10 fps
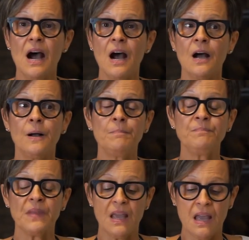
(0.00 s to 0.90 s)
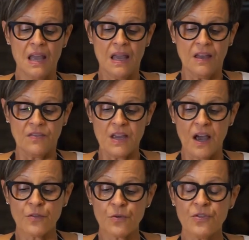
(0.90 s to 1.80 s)
The
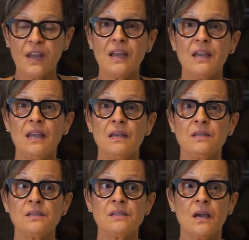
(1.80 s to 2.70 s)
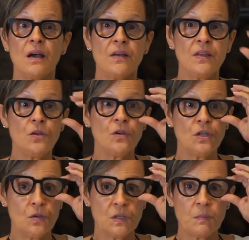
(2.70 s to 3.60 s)
other thing is that you
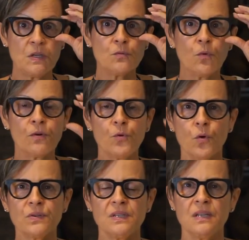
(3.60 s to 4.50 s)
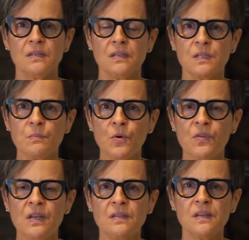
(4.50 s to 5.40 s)
can use spinach for, of course, is in
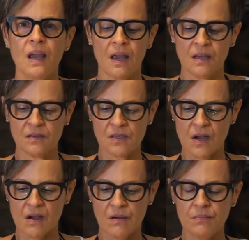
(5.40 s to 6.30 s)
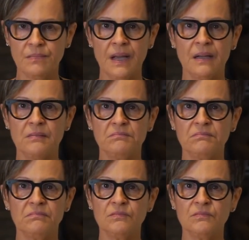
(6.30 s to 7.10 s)
smoothies and